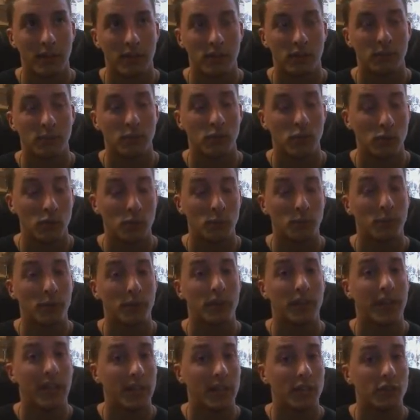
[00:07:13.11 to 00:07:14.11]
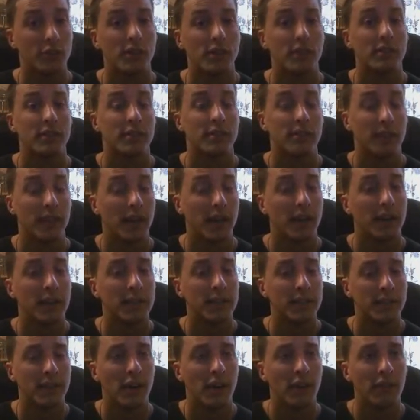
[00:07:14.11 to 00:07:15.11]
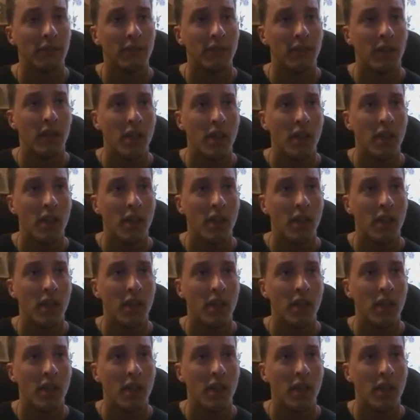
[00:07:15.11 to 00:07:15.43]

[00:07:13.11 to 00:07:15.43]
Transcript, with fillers: some super dangerous, scary stuff,